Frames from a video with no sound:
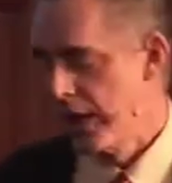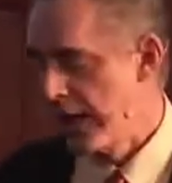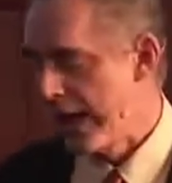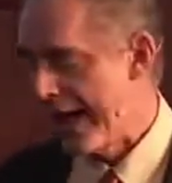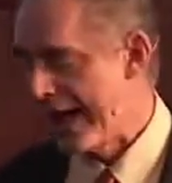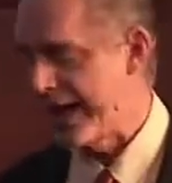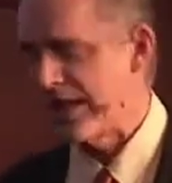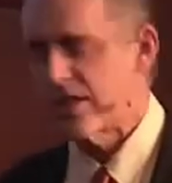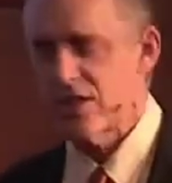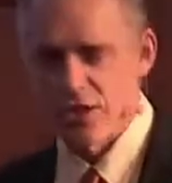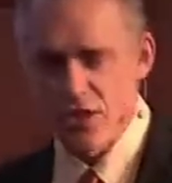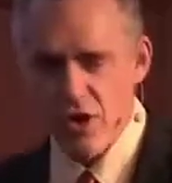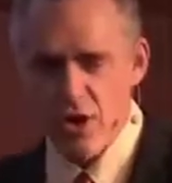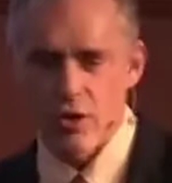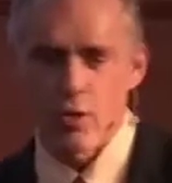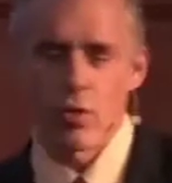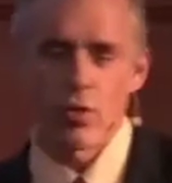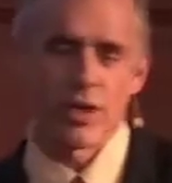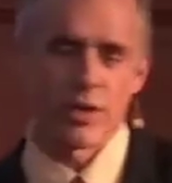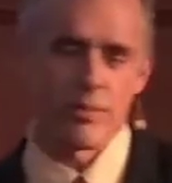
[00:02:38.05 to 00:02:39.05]
And it's not
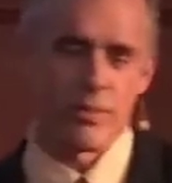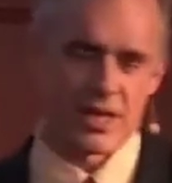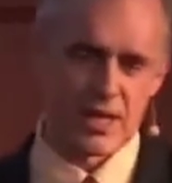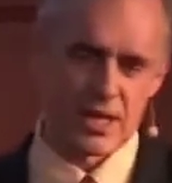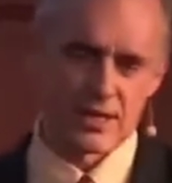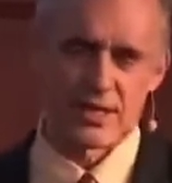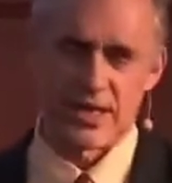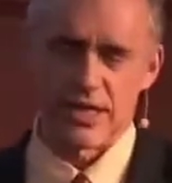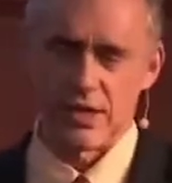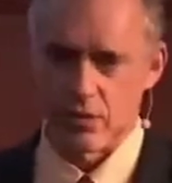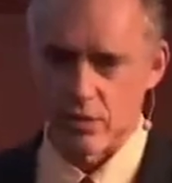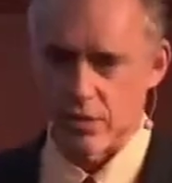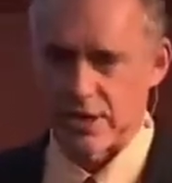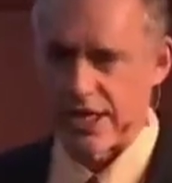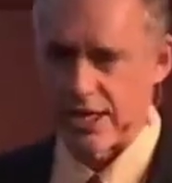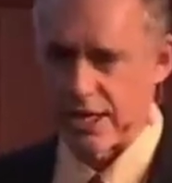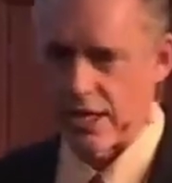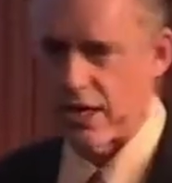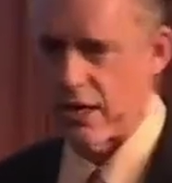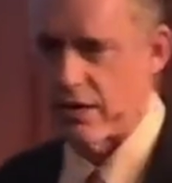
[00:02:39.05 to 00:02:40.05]
only because they don't
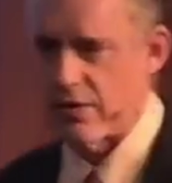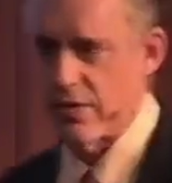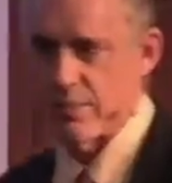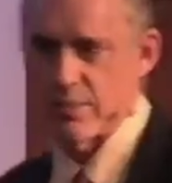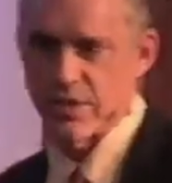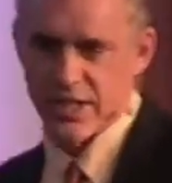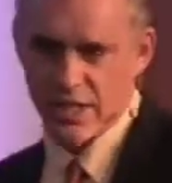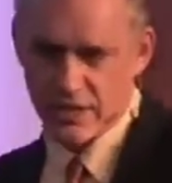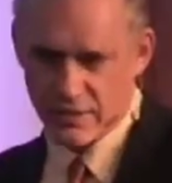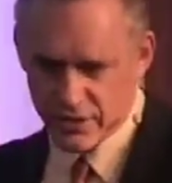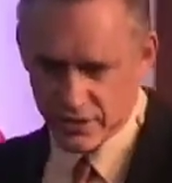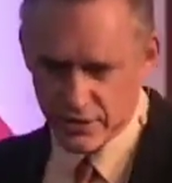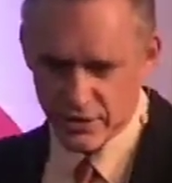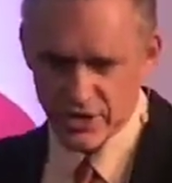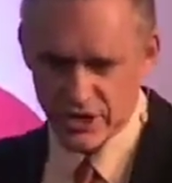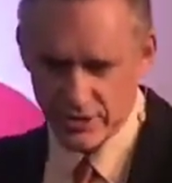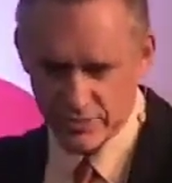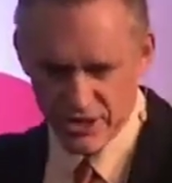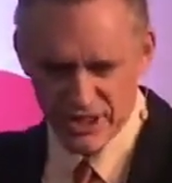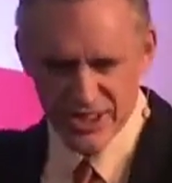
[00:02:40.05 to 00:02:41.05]
take care of themselves. There's
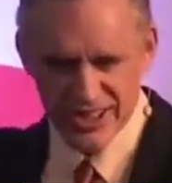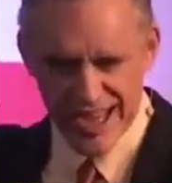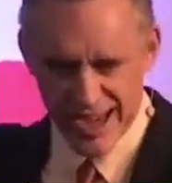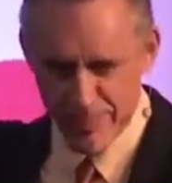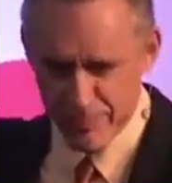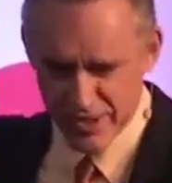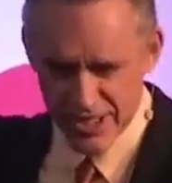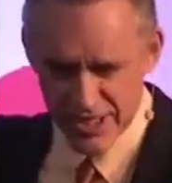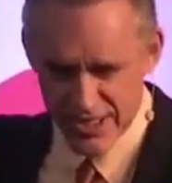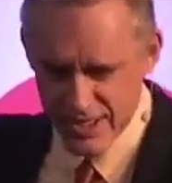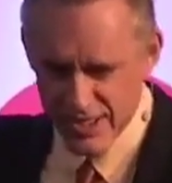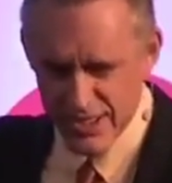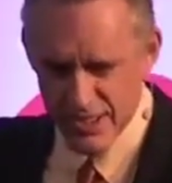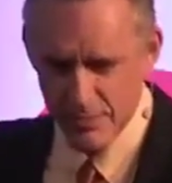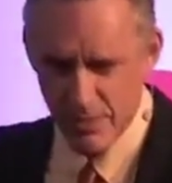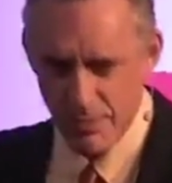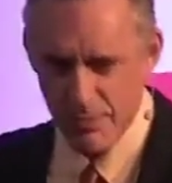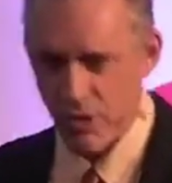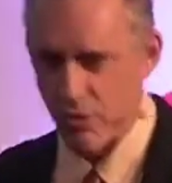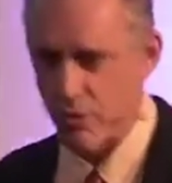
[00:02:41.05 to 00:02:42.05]
some skepticism
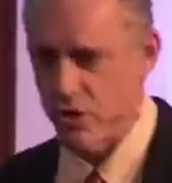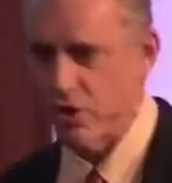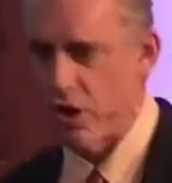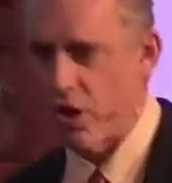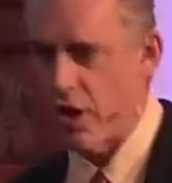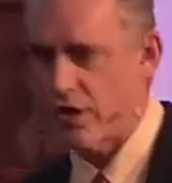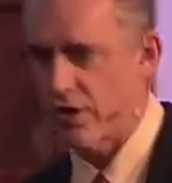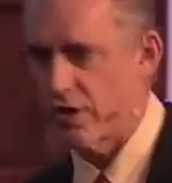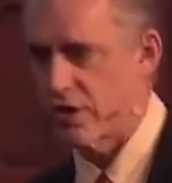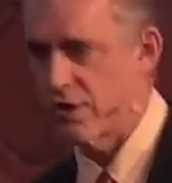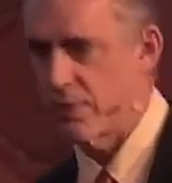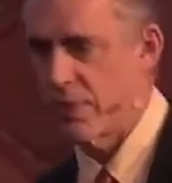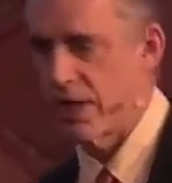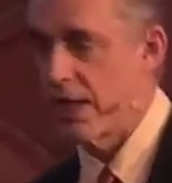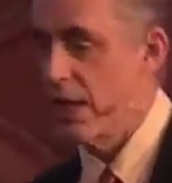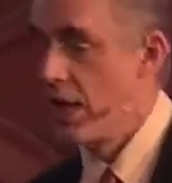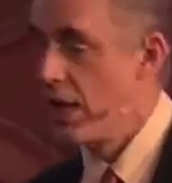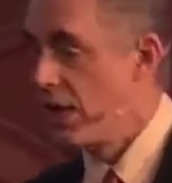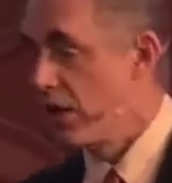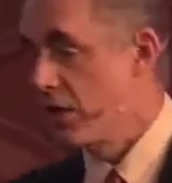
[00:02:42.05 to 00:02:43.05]
about doctors, but
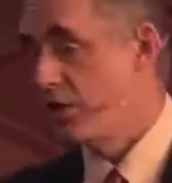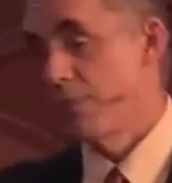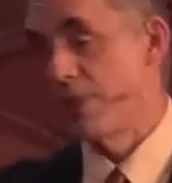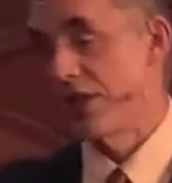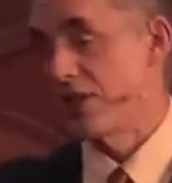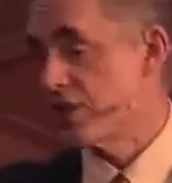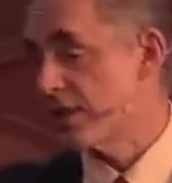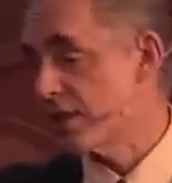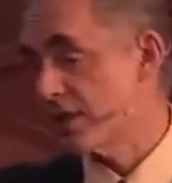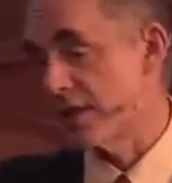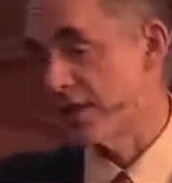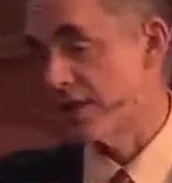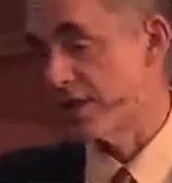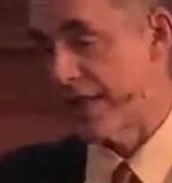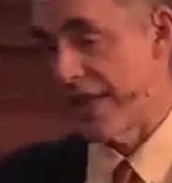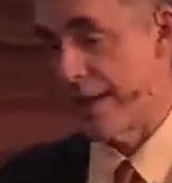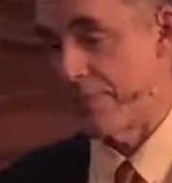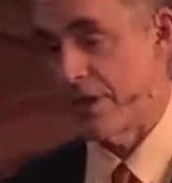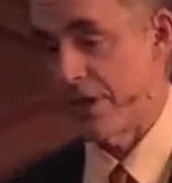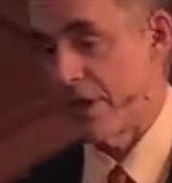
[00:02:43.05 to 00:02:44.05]
you could be just as
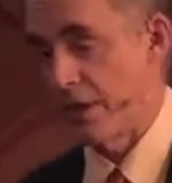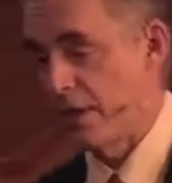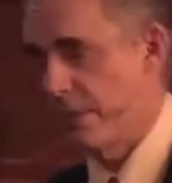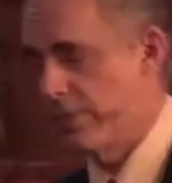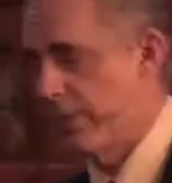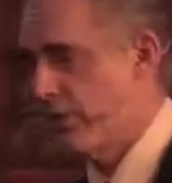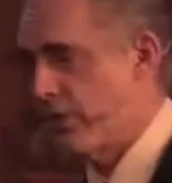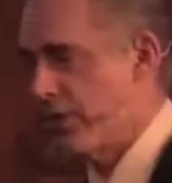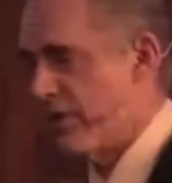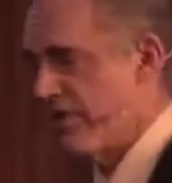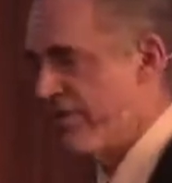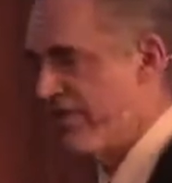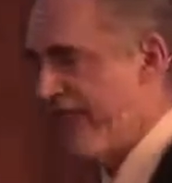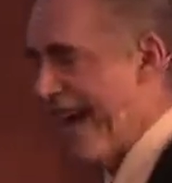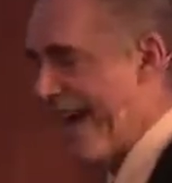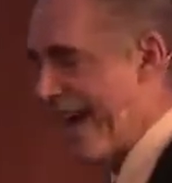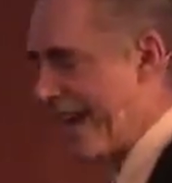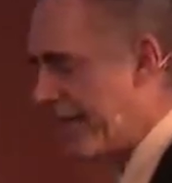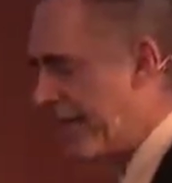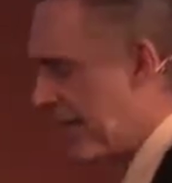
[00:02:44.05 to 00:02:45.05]
skeptical about the
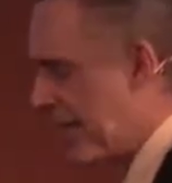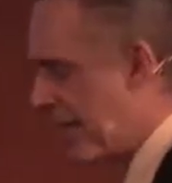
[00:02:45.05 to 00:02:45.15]
vet.